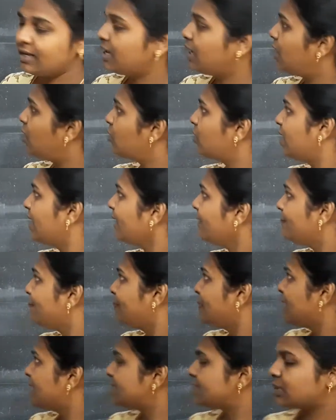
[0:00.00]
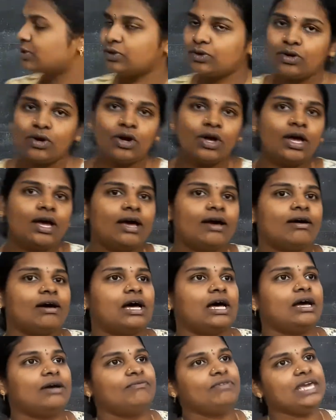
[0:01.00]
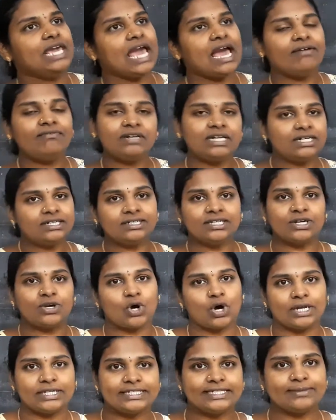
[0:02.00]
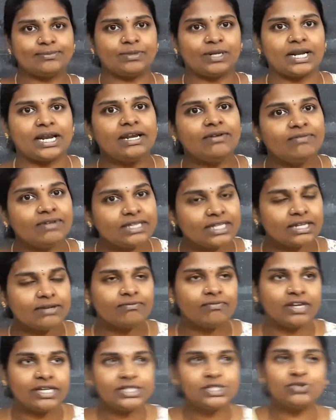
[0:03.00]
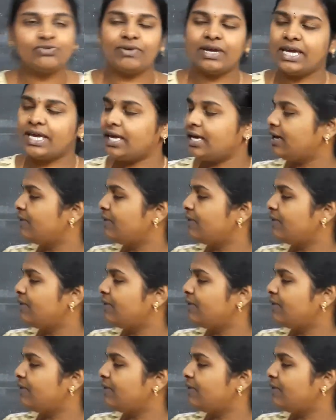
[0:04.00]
Okay, so we have learned the concept, right, within which we